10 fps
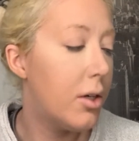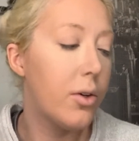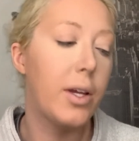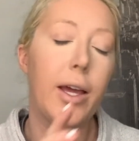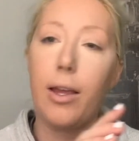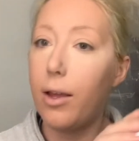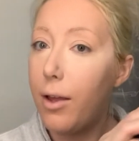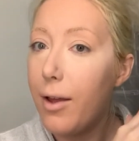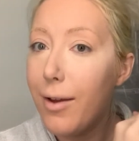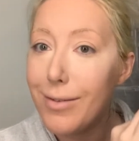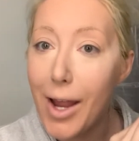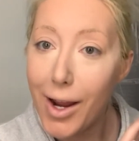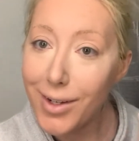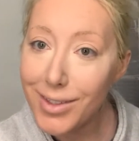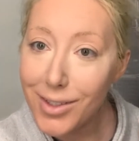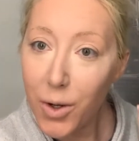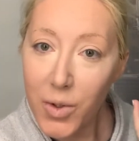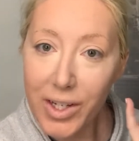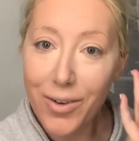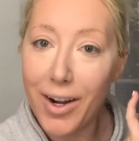Okay, next
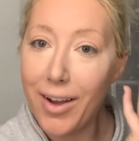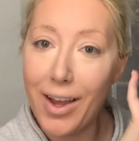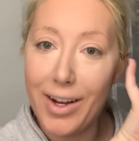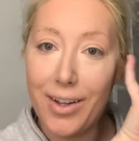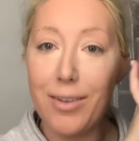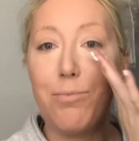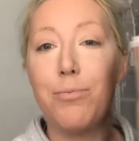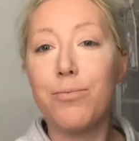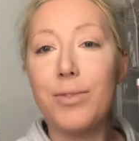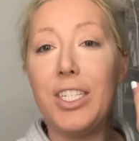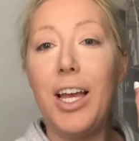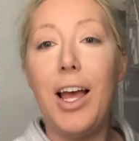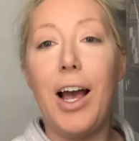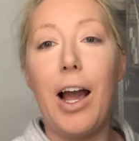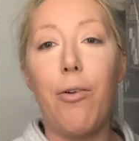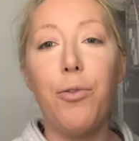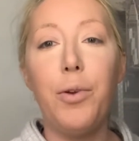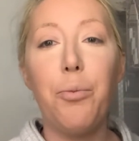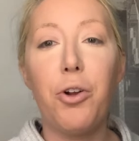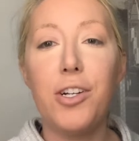holy grail item. I would
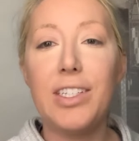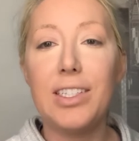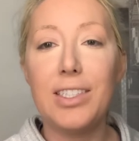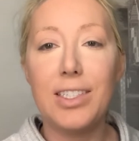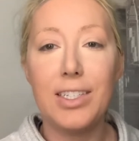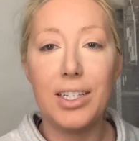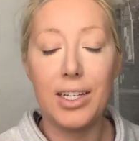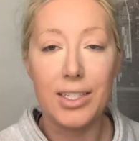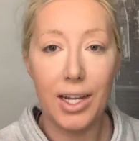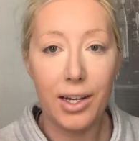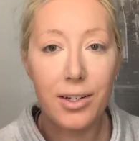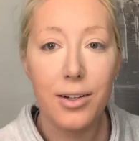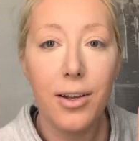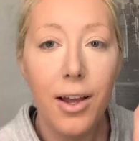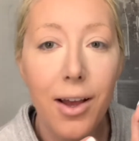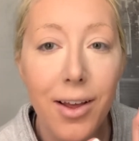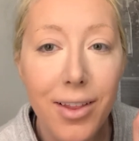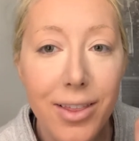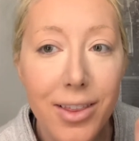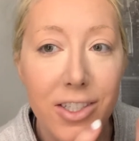repurchase this until I died.
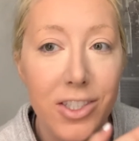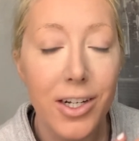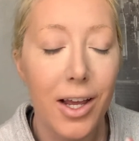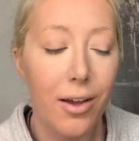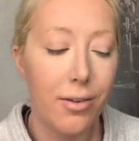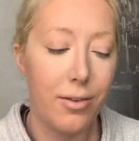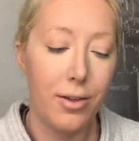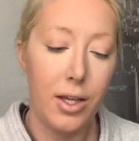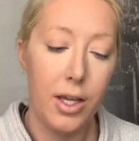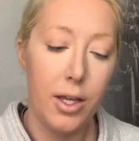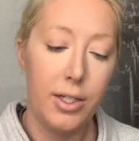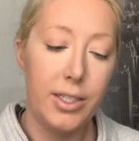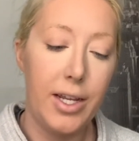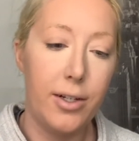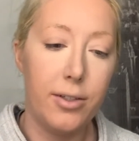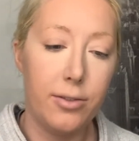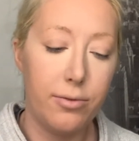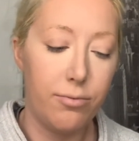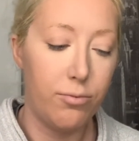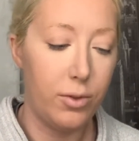The Chanel Tando
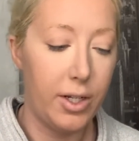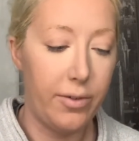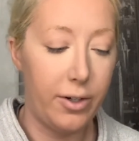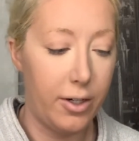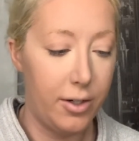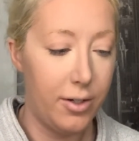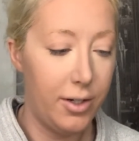whatever,